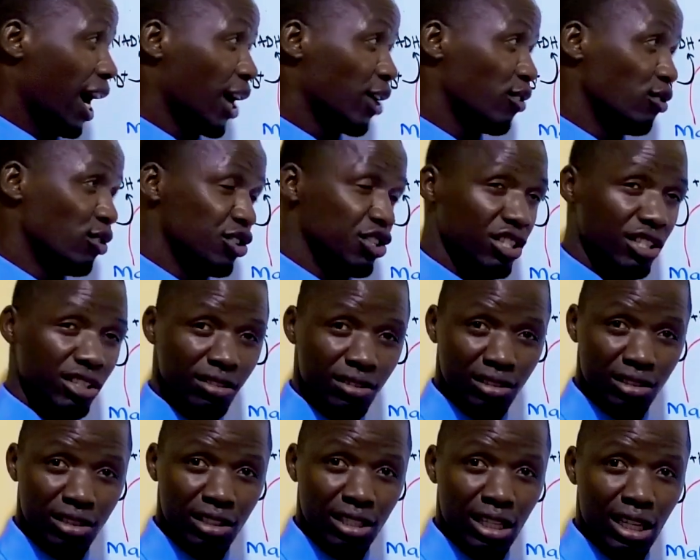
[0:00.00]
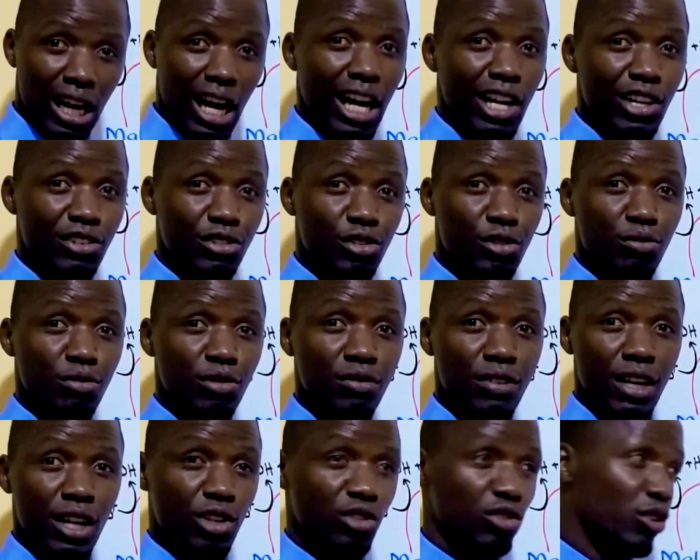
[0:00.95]
hydrogen and
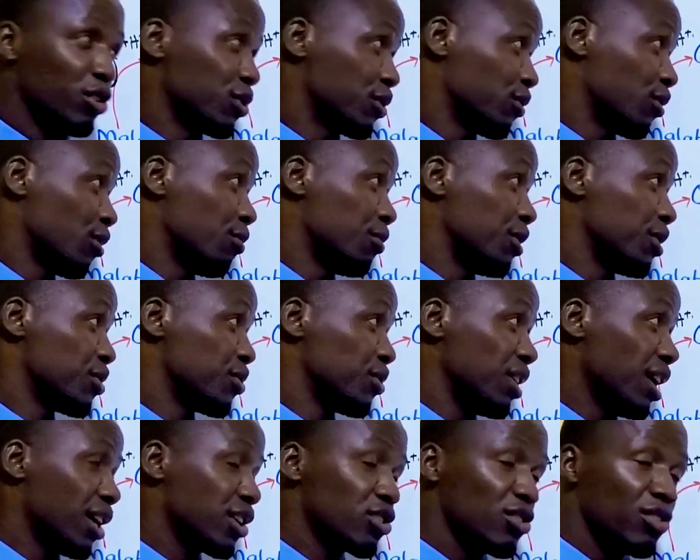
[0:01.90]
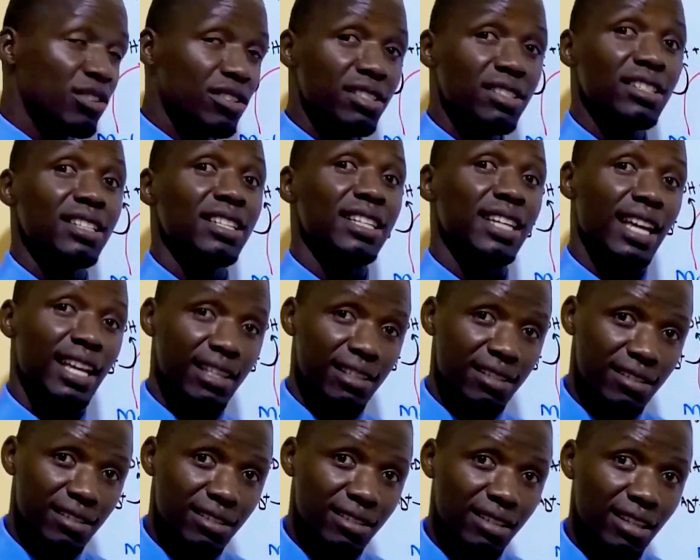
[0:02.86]
remove electrons from these reactions?
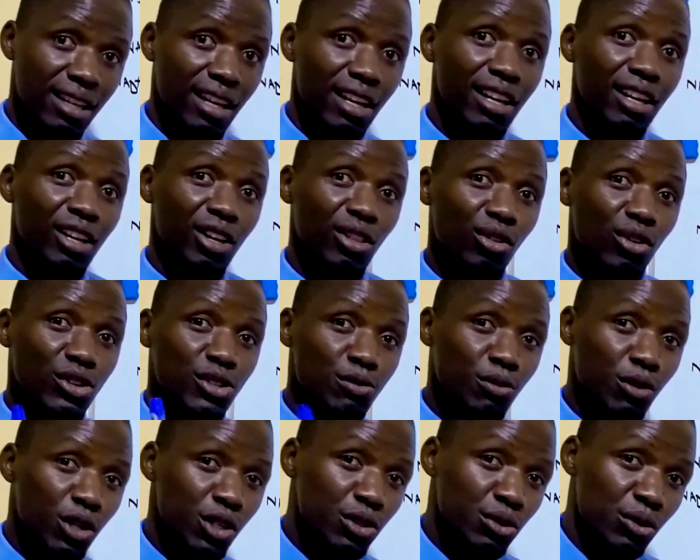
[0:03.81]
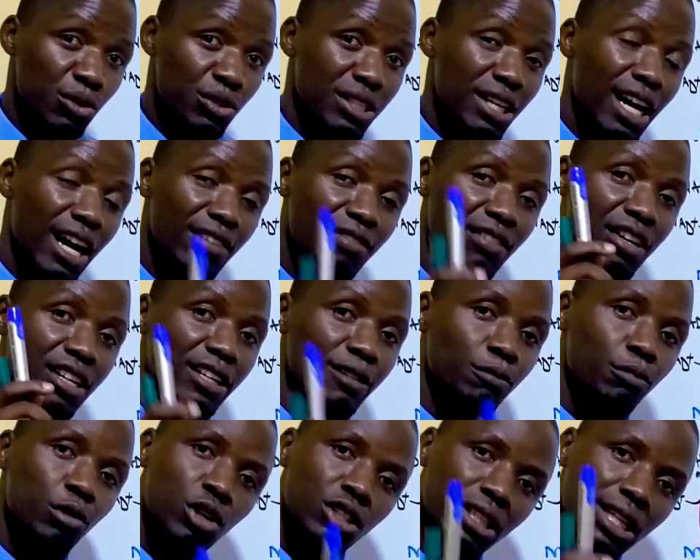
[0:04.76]
Yes, those molecules have an
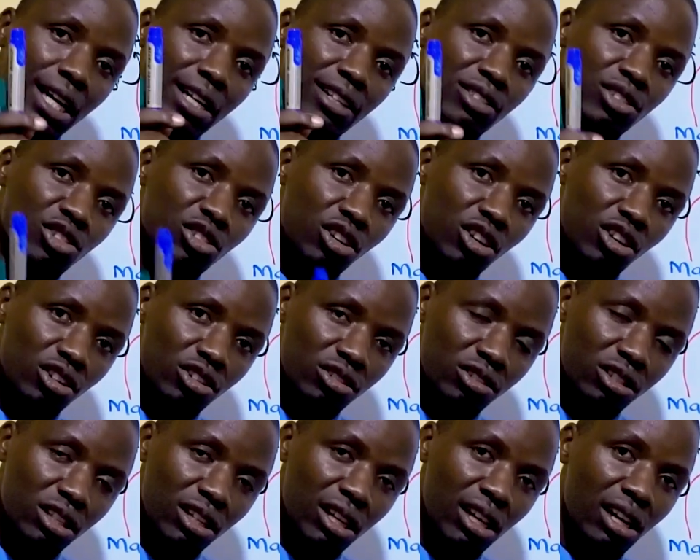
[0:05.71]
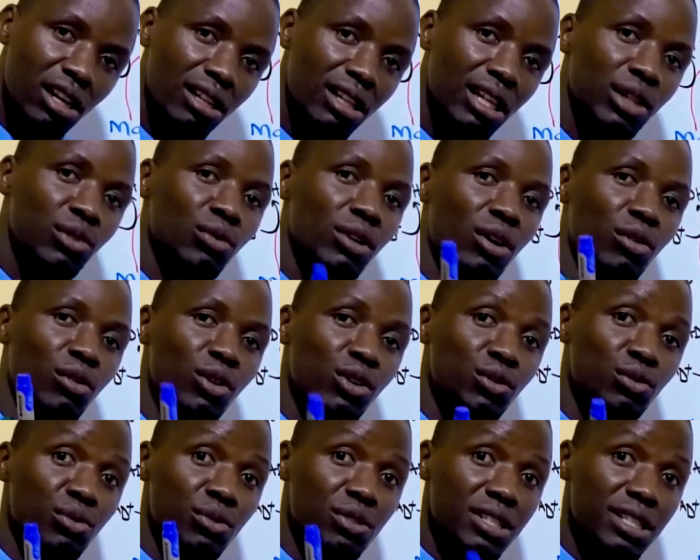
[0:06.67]
important role that we are
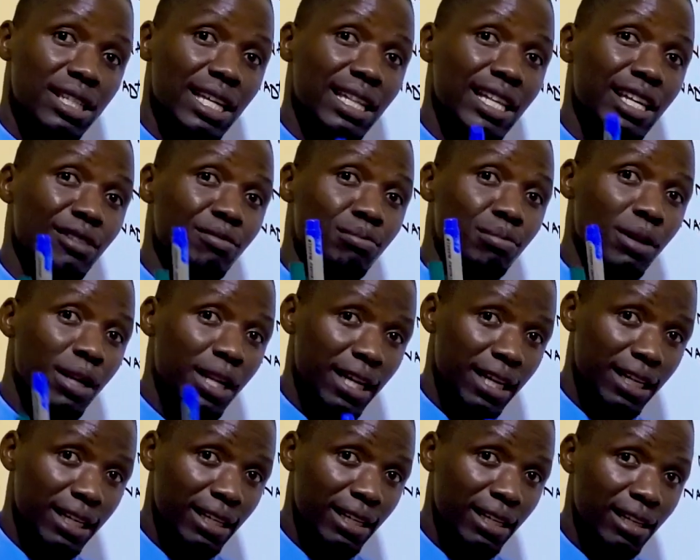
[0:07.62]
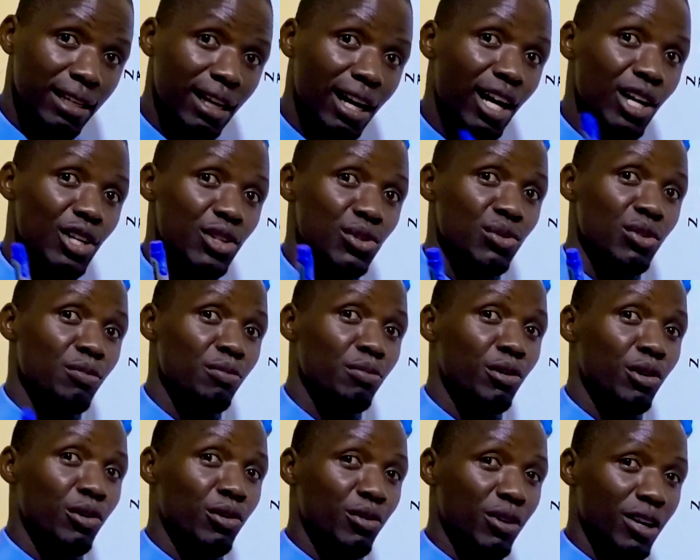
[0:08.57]
going to see that they play as we
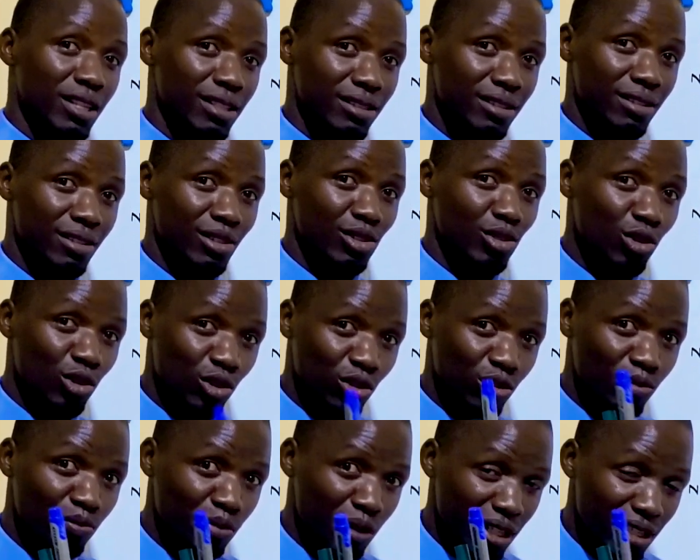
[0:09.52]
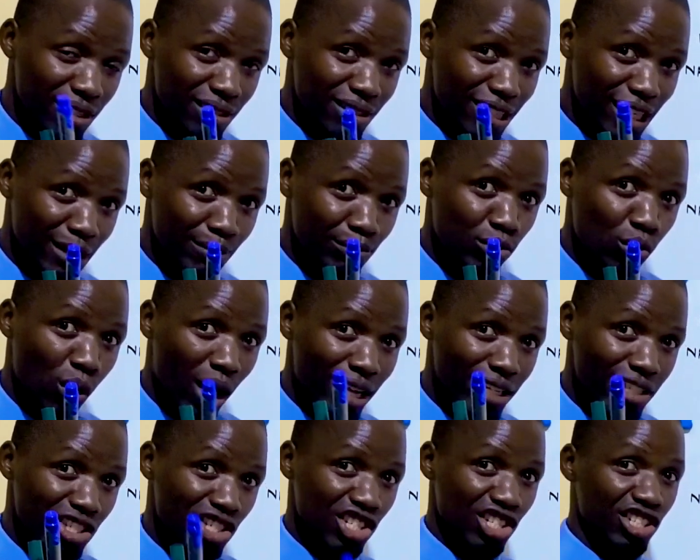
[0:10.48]
progress. So please keep
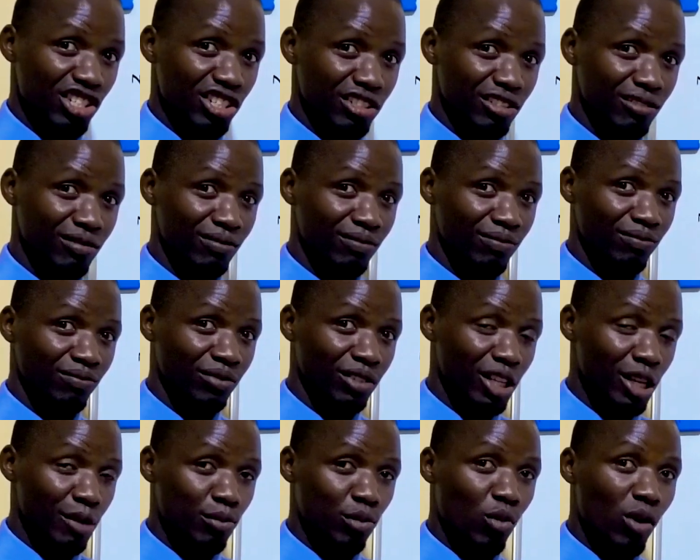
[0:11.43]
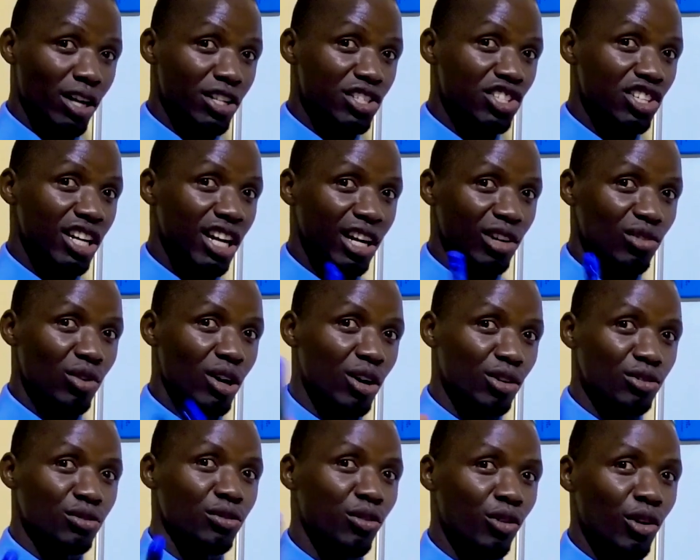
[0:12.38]
watching and look
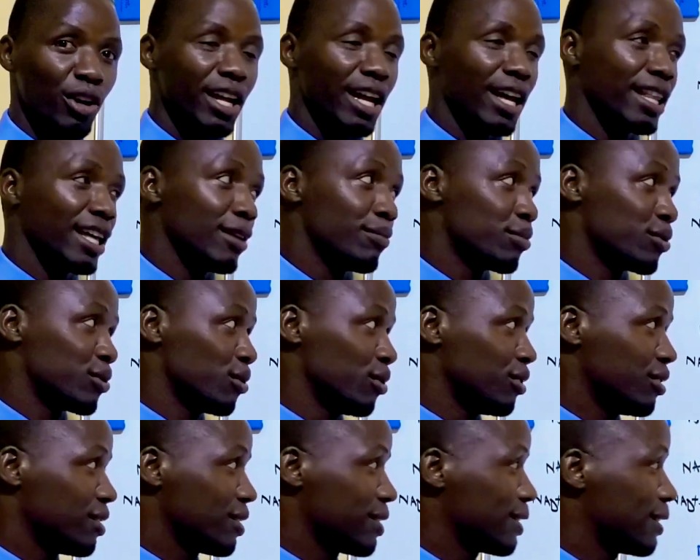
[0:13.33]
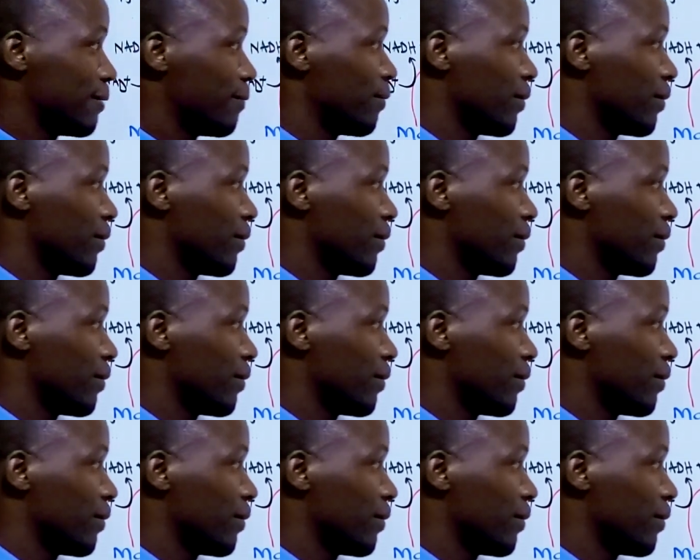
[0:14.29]
out for all the other episodes.